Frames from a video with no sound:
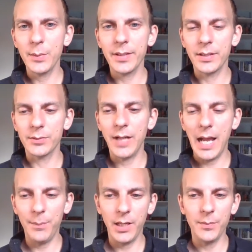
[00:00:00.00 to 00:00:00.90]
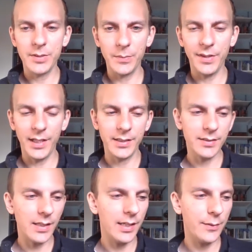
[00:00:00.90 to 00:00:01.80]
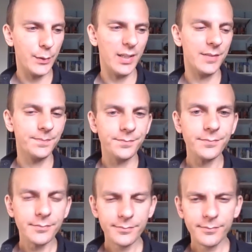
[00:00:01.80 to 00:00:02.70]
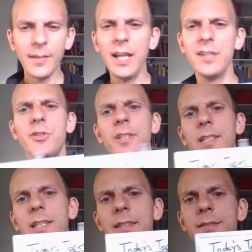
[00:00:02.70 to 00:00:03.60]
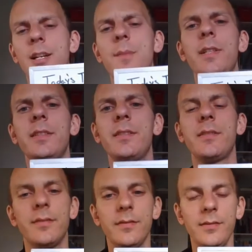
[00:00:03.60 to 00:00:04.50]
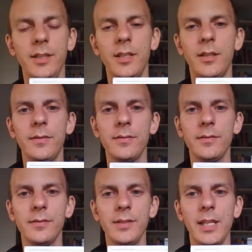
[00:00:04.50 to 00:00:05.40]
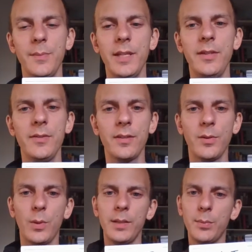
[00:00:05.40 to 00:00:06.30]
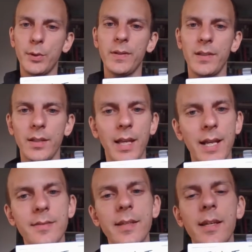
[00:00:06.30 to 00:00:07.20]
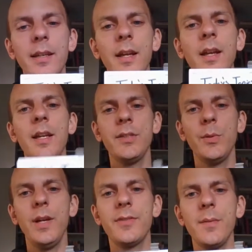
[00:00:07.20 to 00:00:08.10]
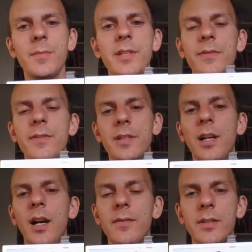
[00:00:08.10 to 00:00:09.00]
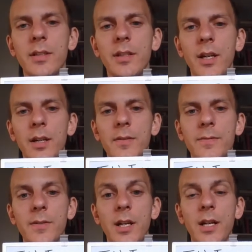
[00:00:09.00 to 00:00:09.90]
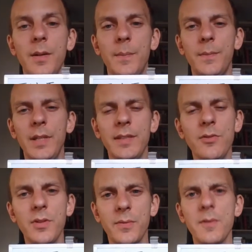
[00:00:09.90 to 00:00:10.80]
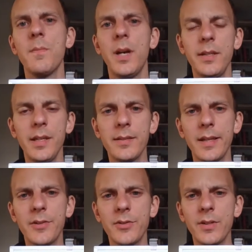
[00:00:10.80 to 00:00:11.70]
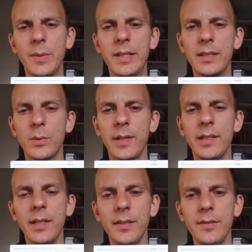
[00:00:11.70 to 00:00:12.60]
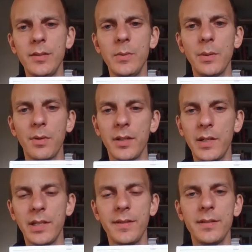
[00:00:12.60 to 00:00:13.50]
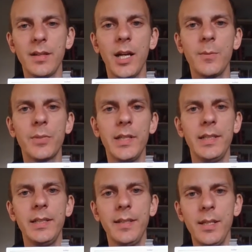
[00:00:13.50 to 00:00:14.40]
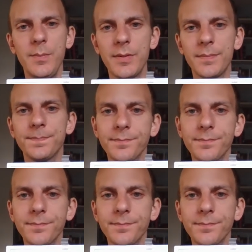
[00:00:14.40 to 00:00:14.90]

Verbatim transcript: we're gonna wrap up some things. I have uh, I can show you today's topics. You know, got to make use of the whiteboard on our last day. So we have some stuff to cover from essentially from Monday's lecture that we didn't quite get to. We were looking at these odd predicate types,